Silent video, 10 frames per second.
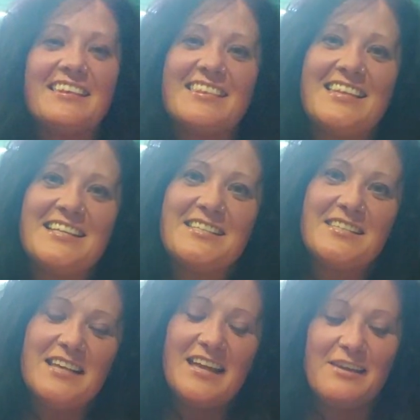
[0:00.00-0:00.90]
This,
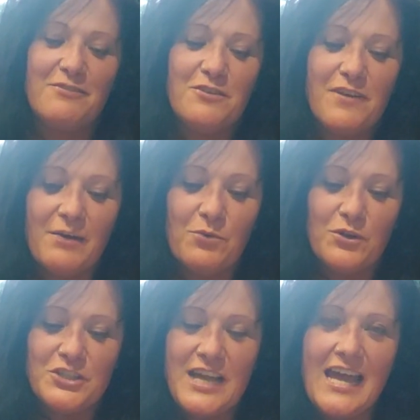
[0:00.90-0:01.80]
if you've
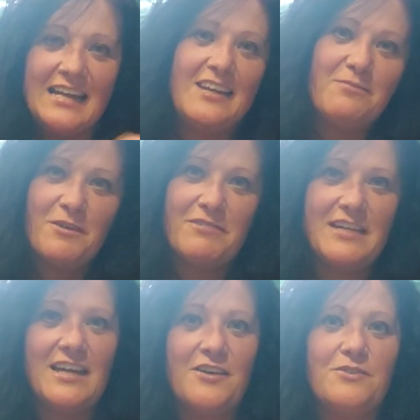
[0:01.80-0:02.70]
watched any of my
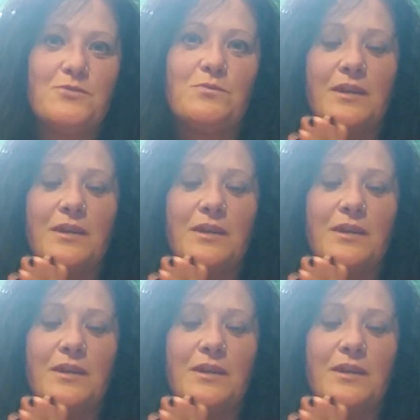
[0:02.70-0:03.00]
videos,